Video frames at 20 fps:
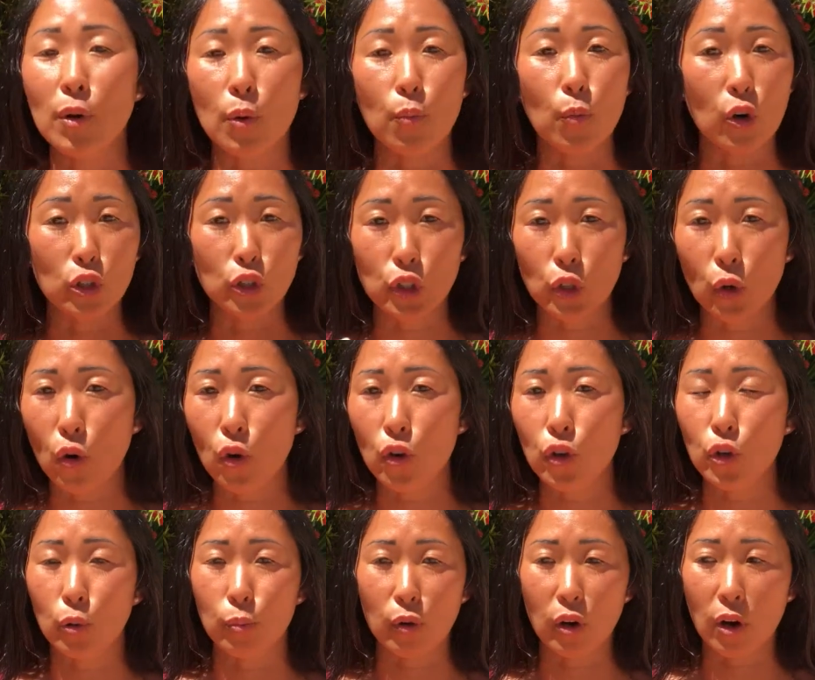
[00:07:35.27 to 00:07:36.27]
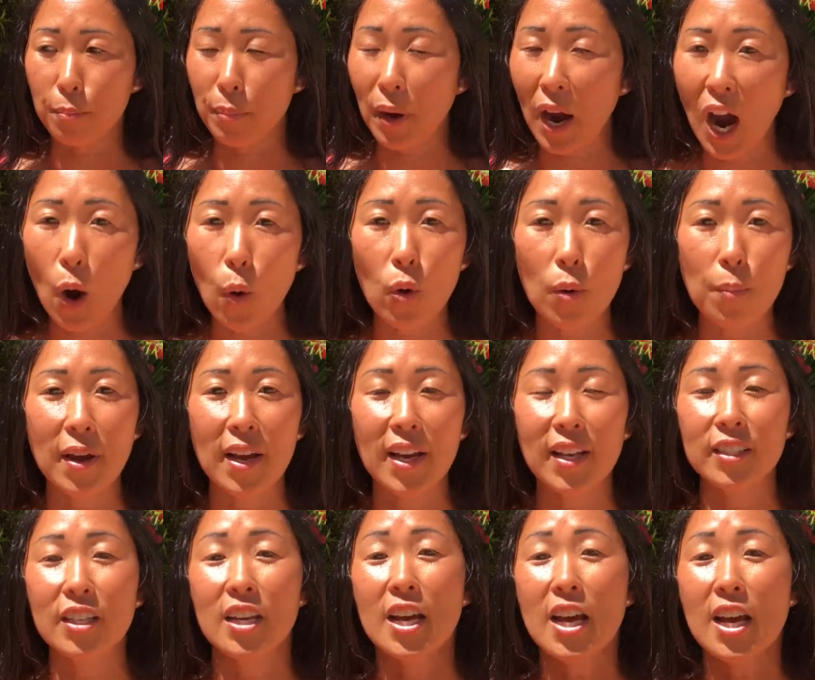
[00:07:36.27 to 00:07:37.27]
or more joy or more
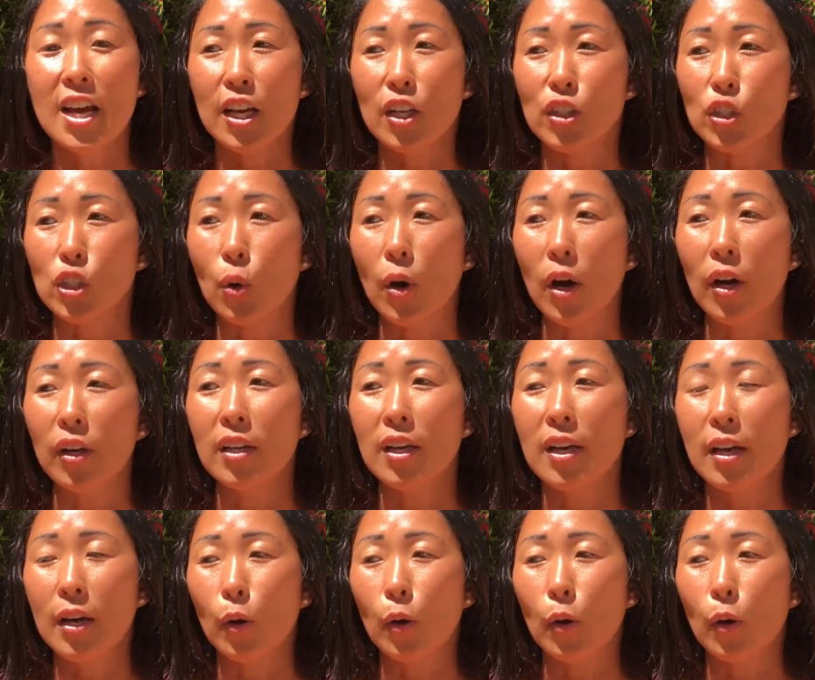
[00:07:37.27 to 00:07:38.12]
empowerment and so on,